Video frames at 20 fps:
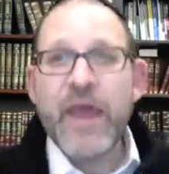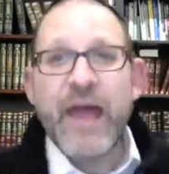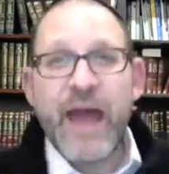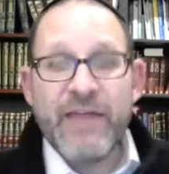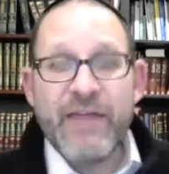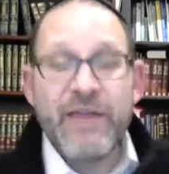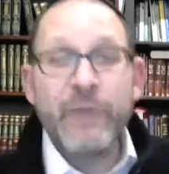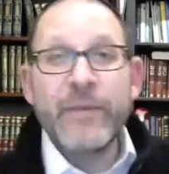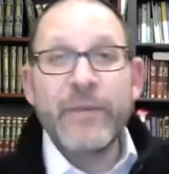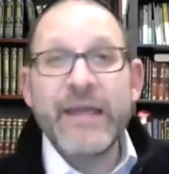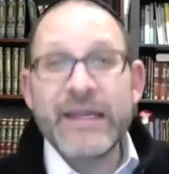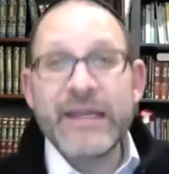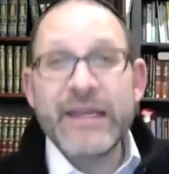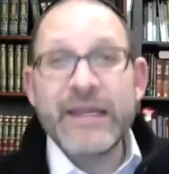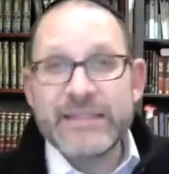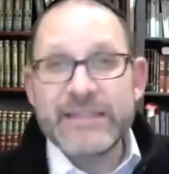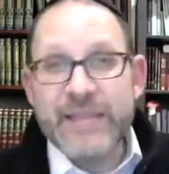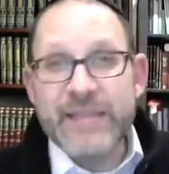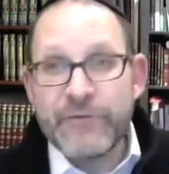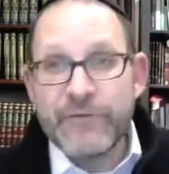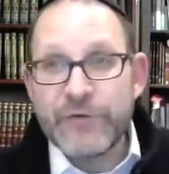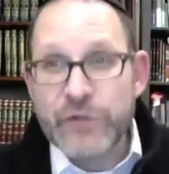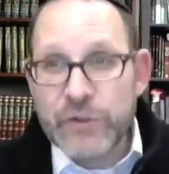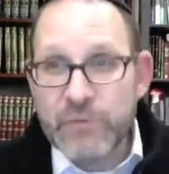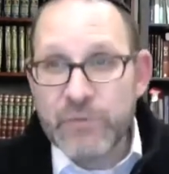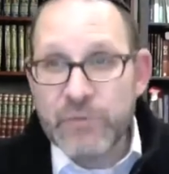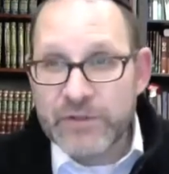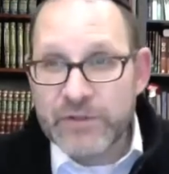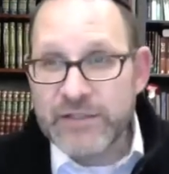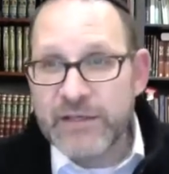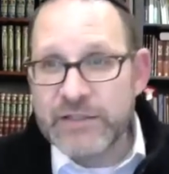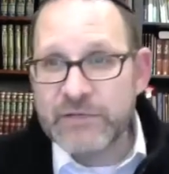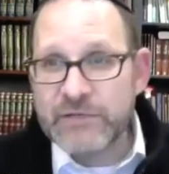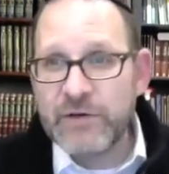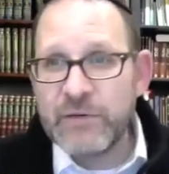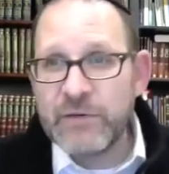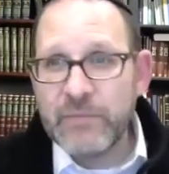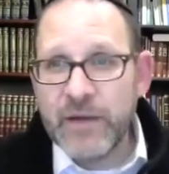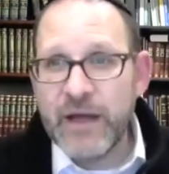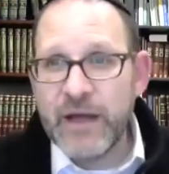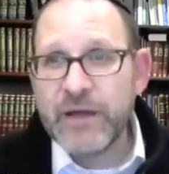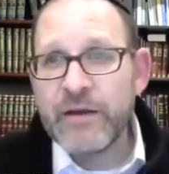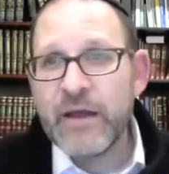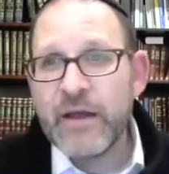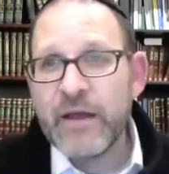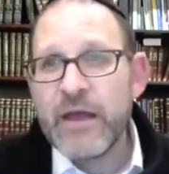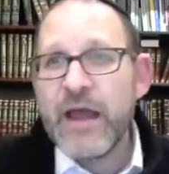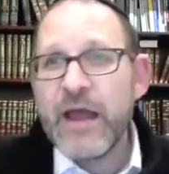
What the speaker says: And then we get to Sefer Shmos, says the Ramban.